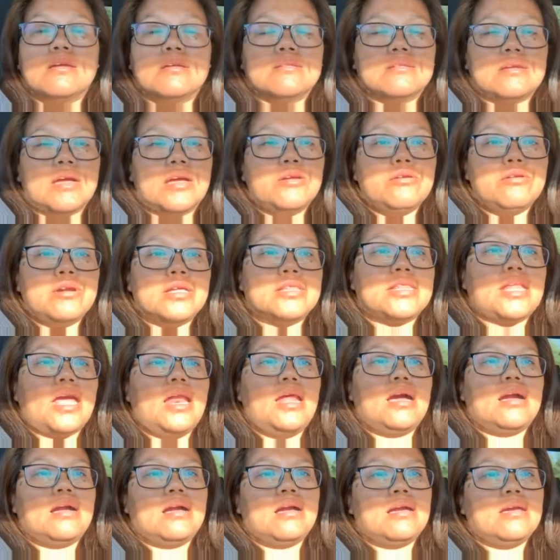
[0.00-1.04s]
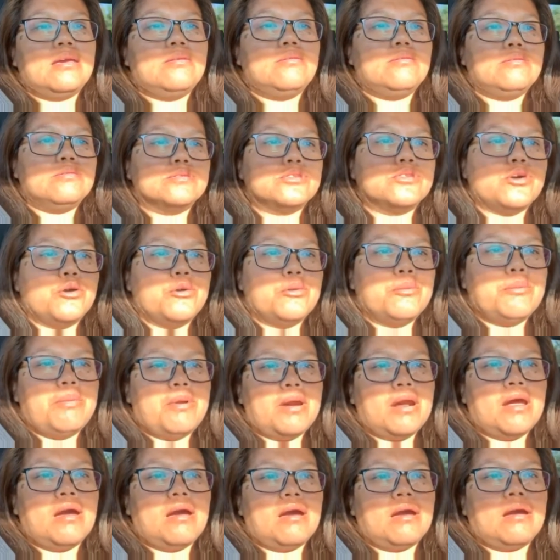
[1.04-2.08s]
Ano na talaga, yung
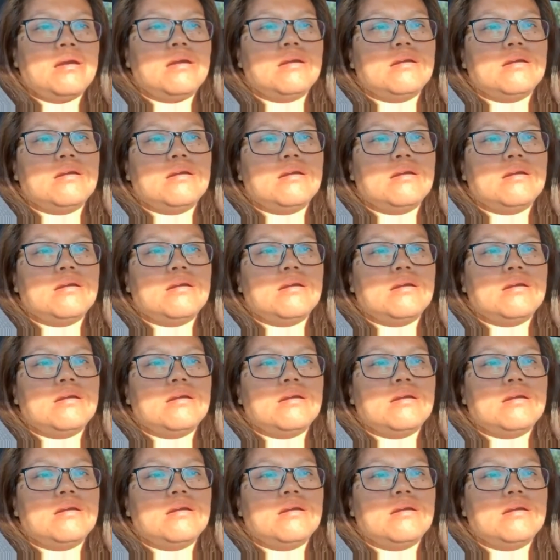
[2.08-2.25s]
sobrang